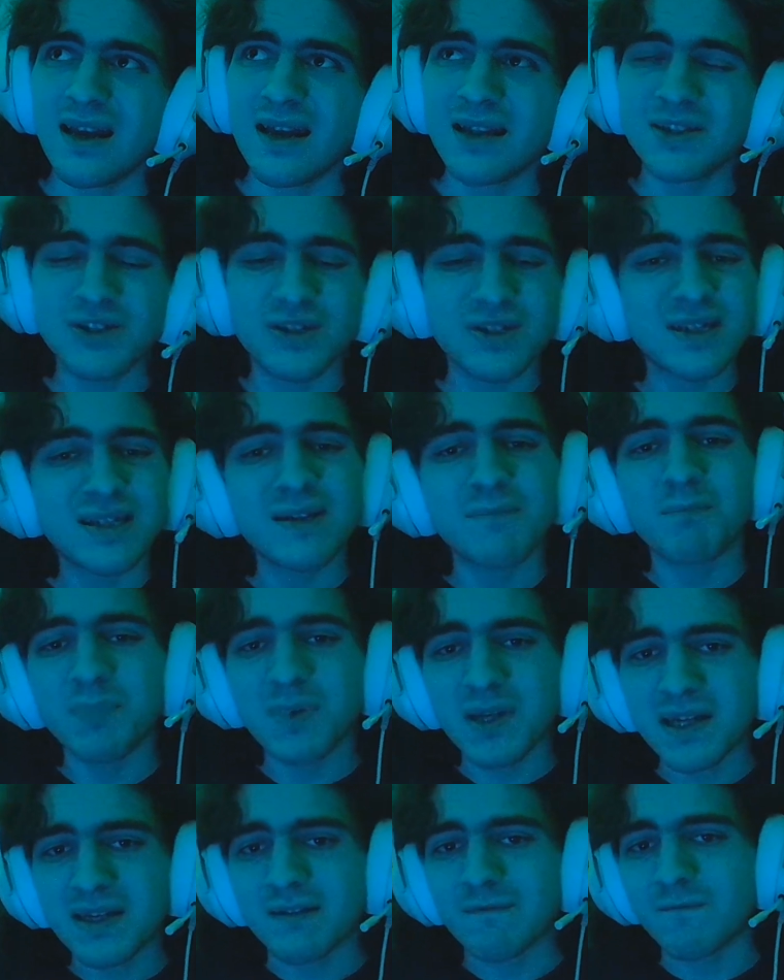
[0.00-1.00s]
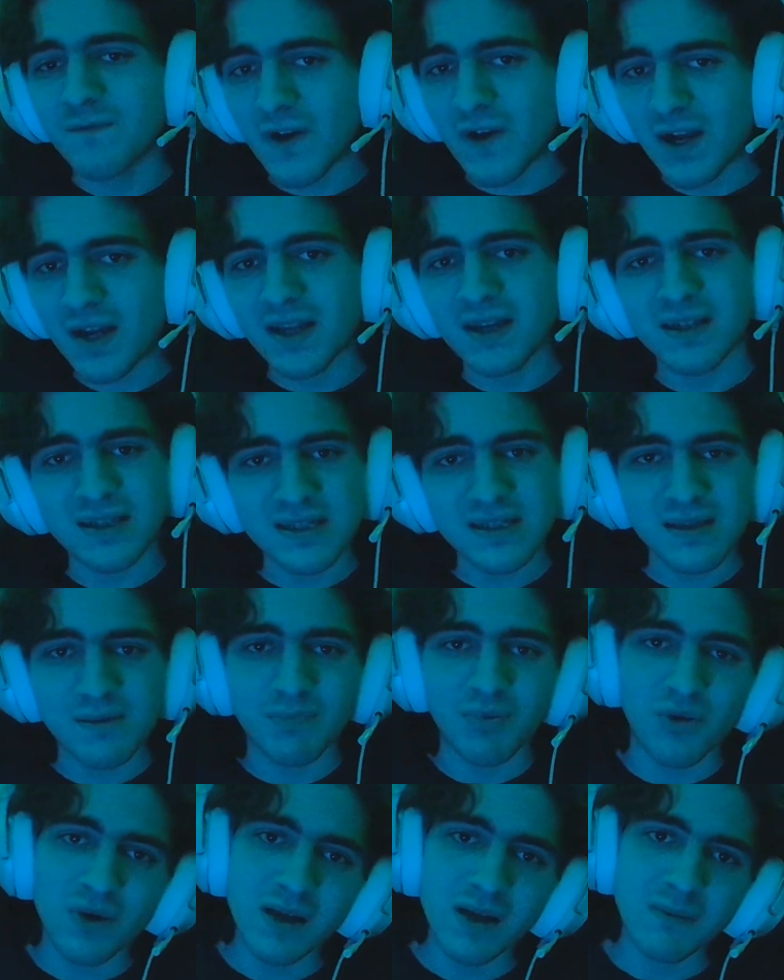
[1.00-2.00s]
It's just a big fucking
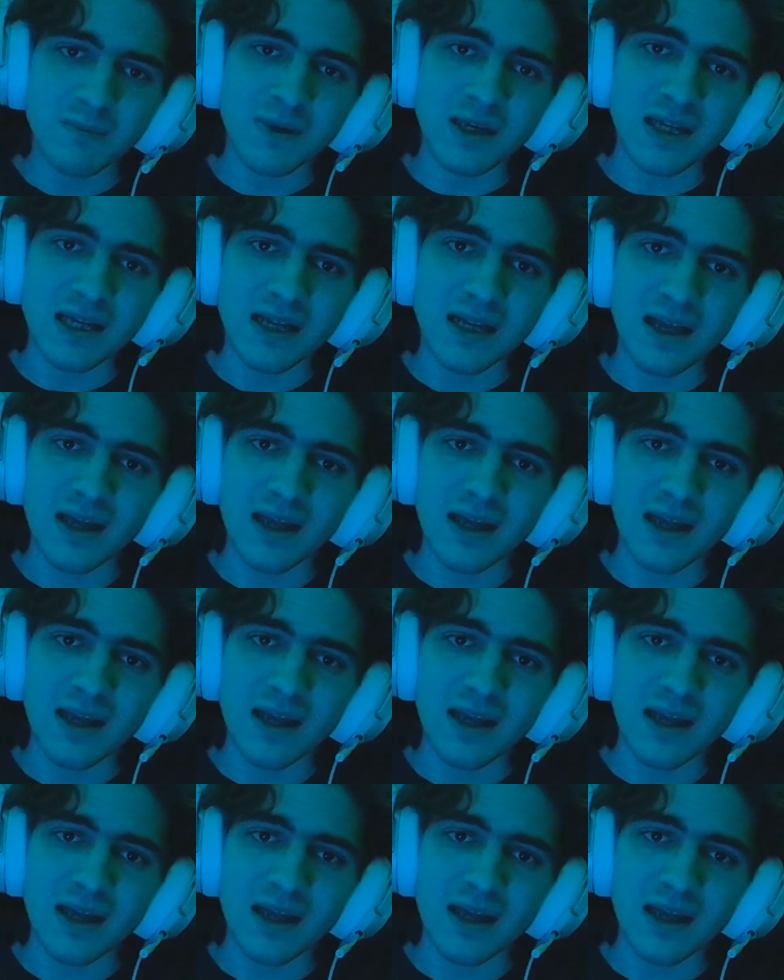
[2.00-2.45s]
disappointment.